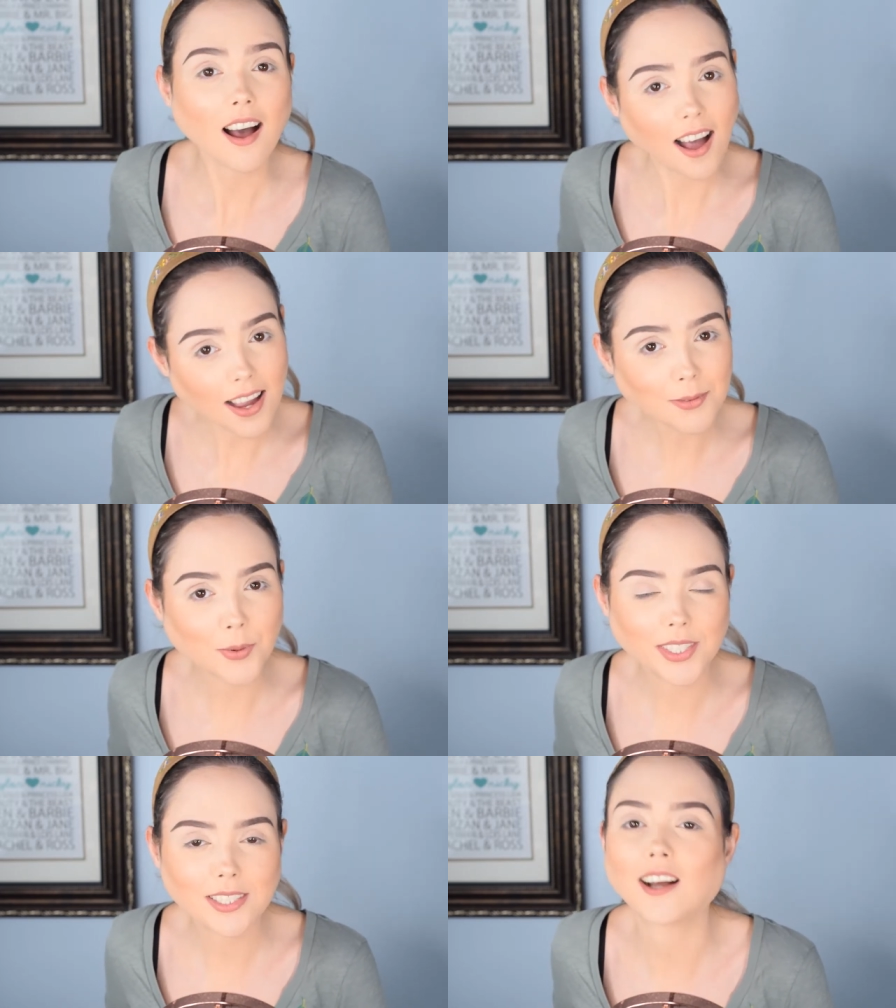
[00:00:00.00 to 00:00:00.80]
I'm
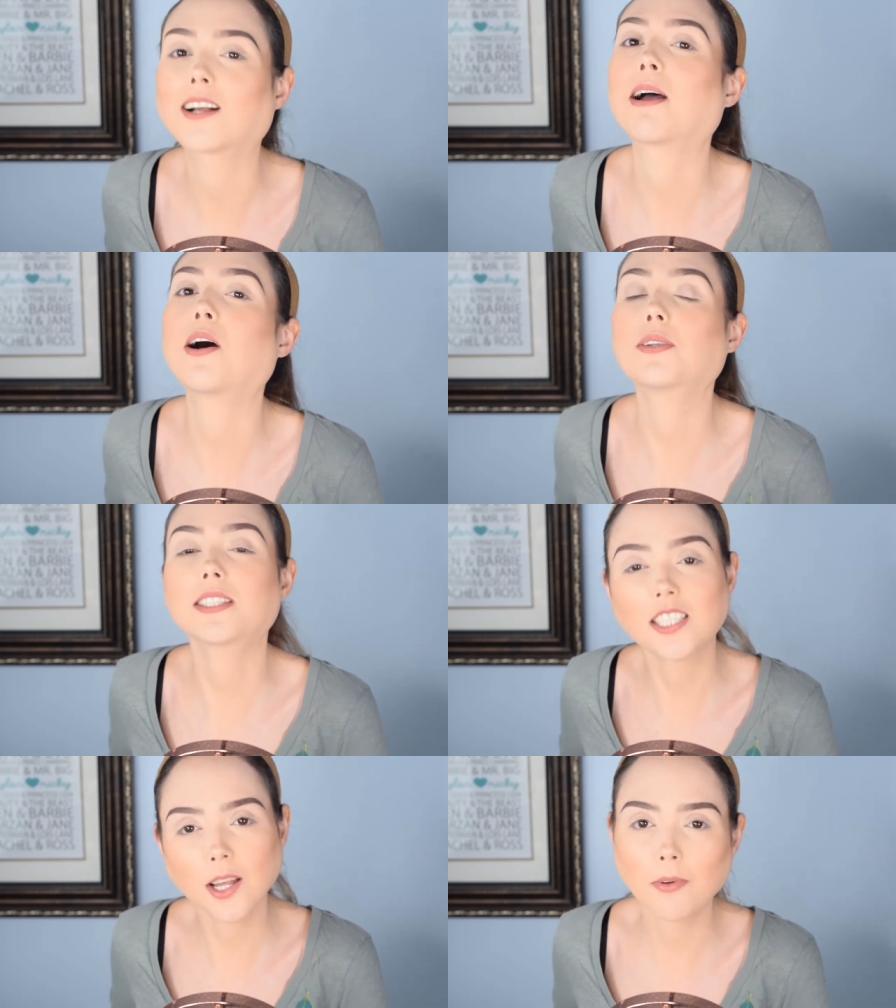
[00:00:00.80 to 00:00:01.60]
going to talk about
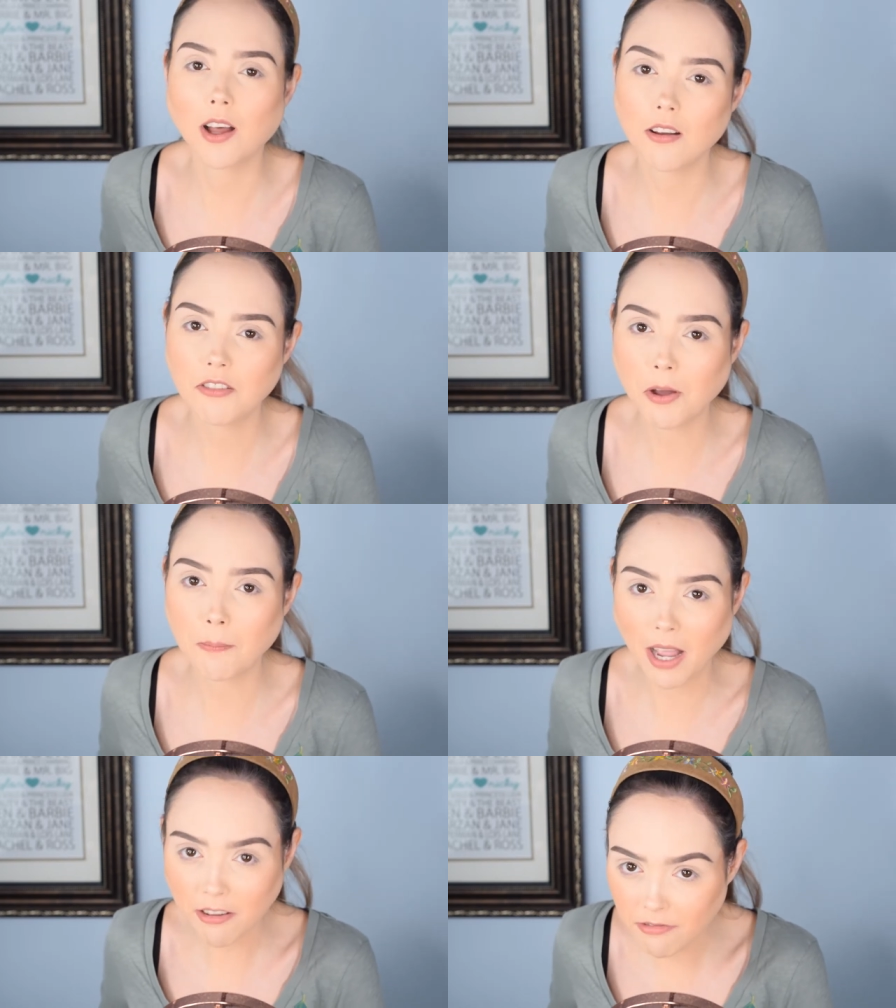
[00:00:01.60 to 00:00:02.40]
some of
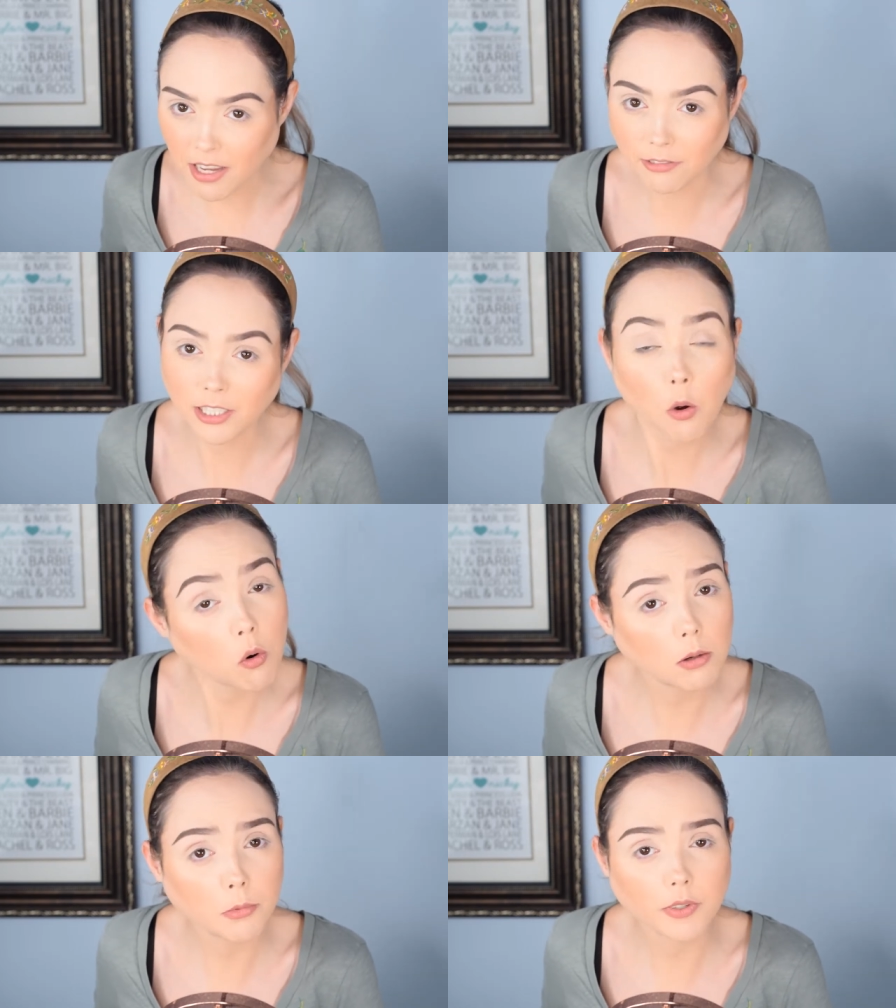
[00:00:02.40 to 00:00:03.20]
my favorite
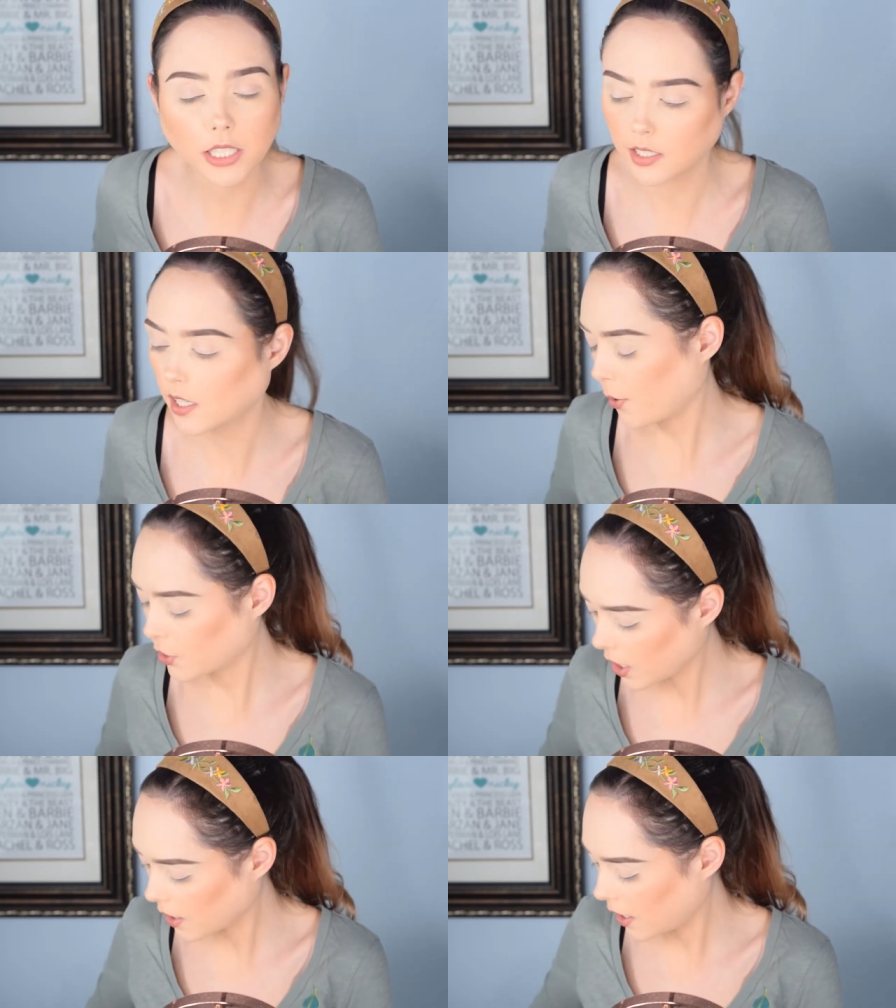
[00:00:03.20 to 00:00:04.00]
horror movies. I was
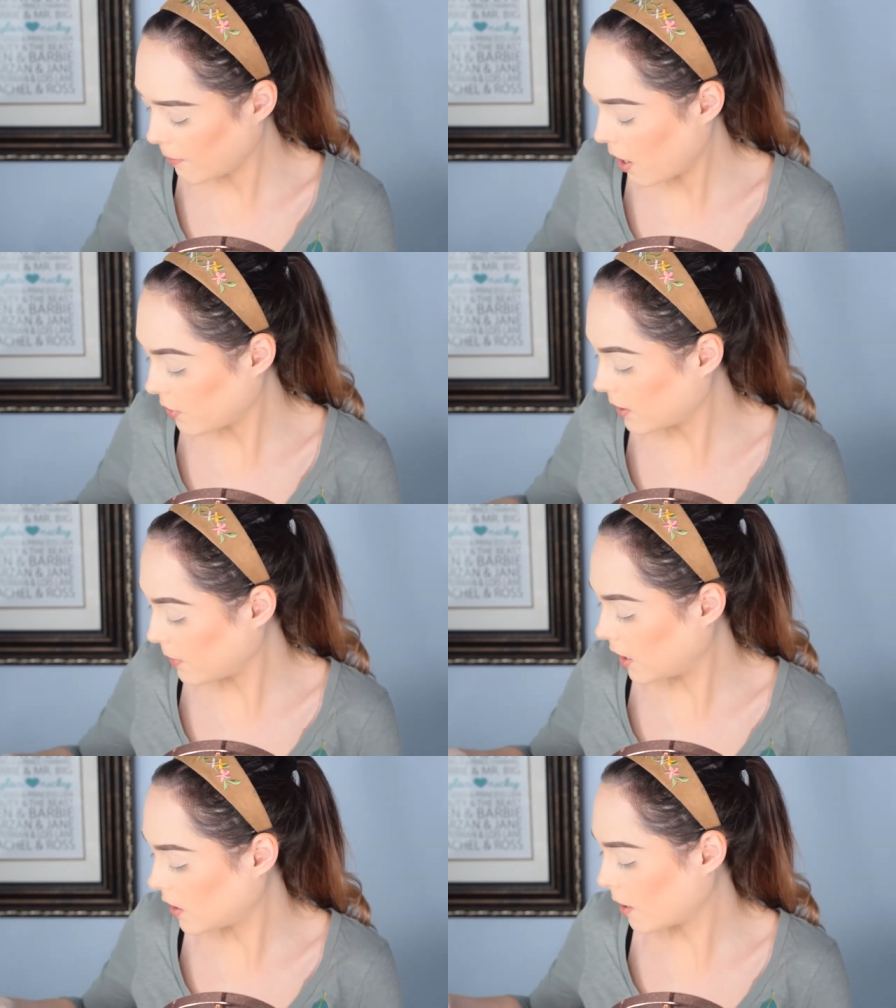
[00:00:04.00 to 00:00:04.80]
trying to think about
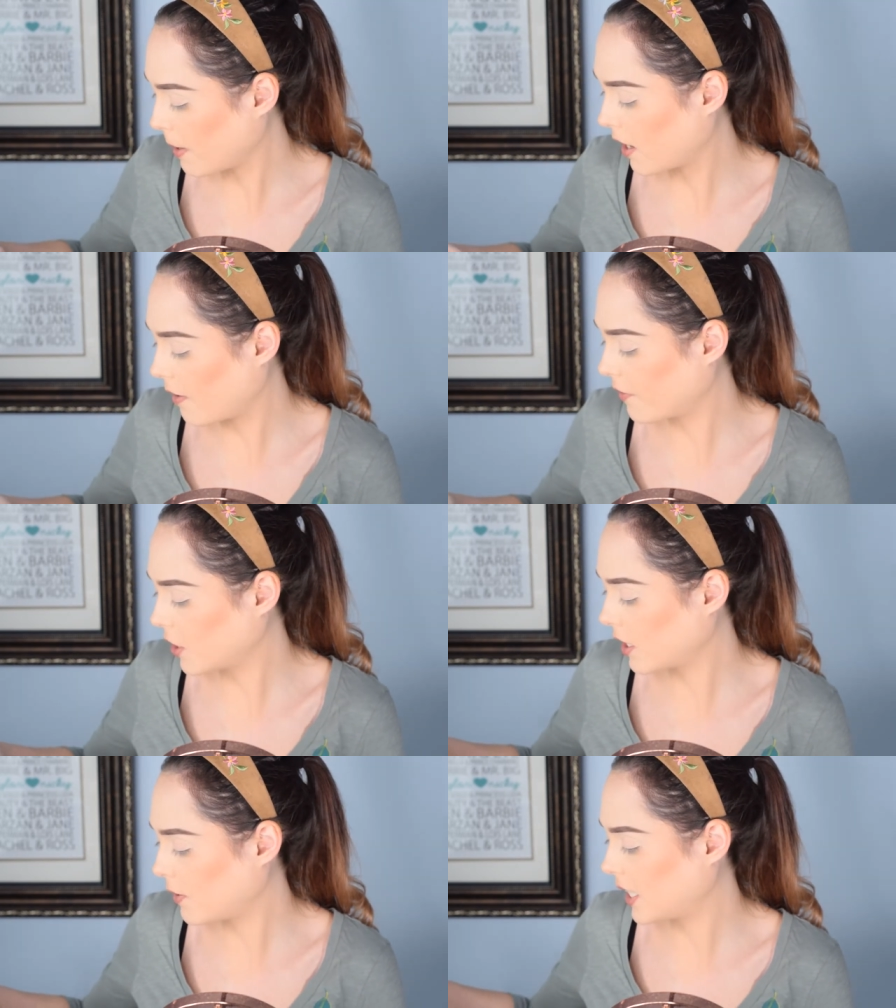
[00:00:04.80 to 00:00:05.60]
something to talk about, and at
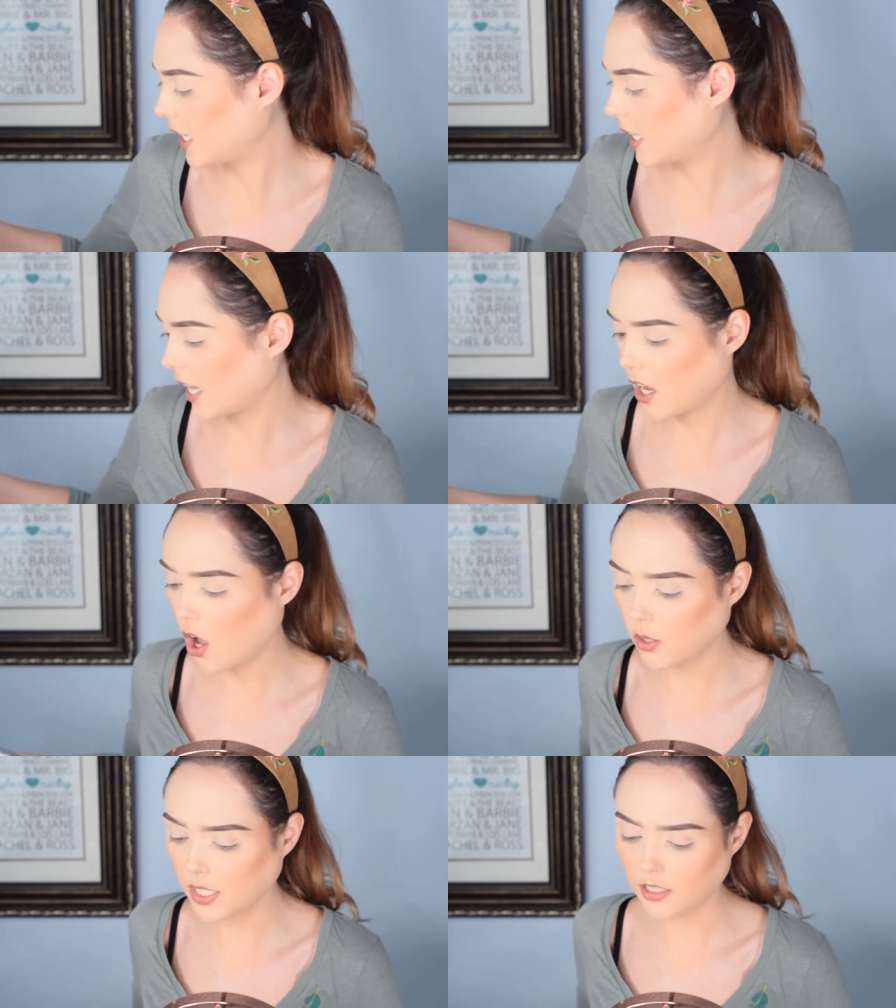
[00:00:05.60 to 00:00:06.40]
first I was thinking like,
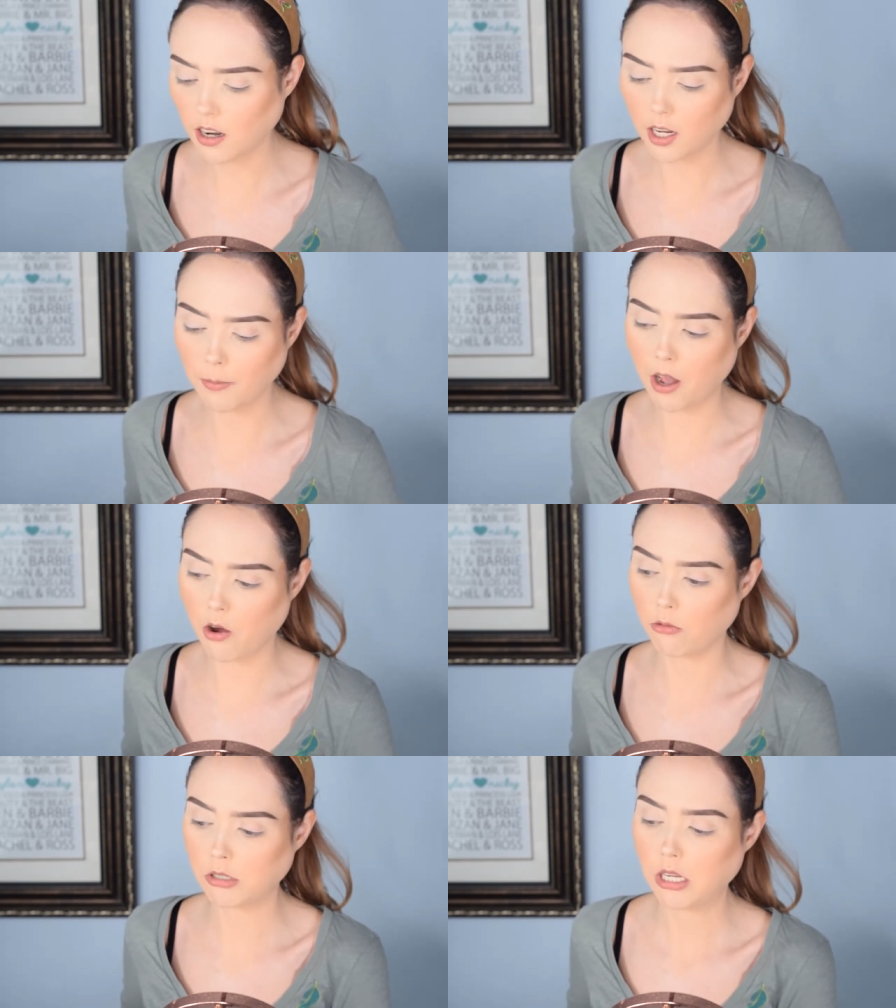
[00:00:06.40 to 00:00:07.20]
oh, let's talk
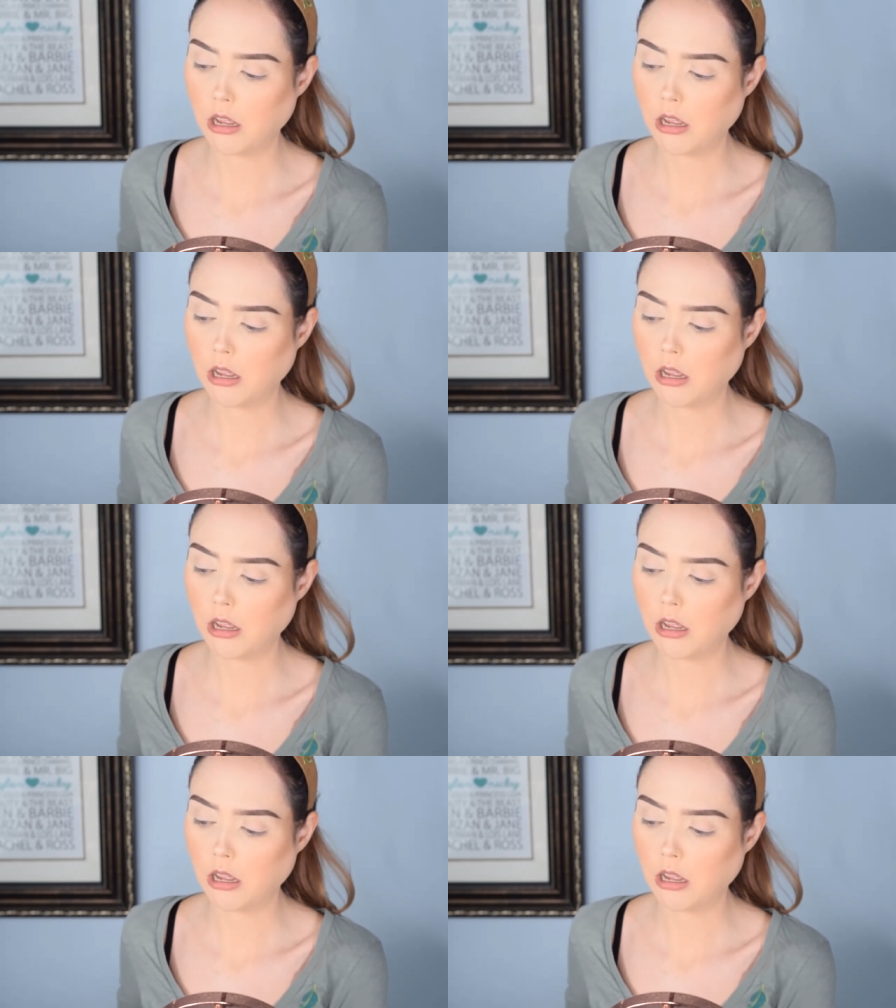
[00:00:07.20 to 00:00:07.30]
about